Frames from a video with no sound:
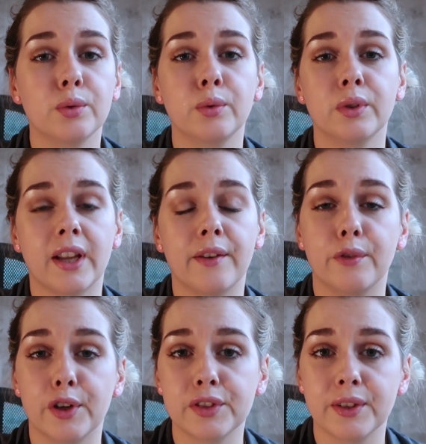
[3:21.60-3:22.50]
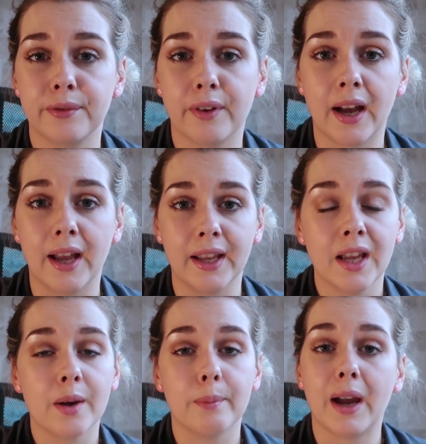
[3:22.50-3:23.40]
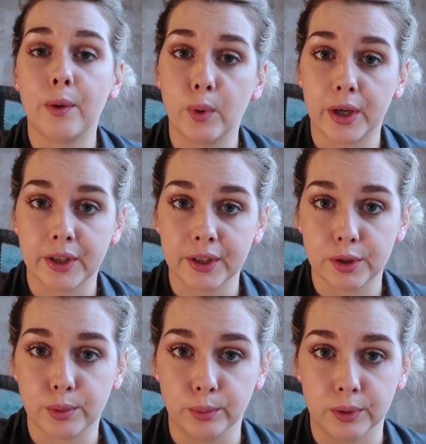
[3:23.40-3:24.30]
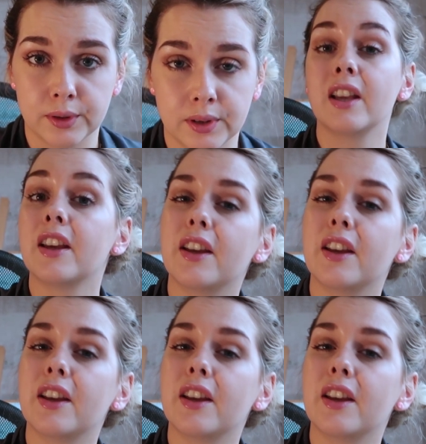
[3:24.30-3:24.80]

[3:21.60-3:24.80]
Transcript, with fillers: to diversify my working tools.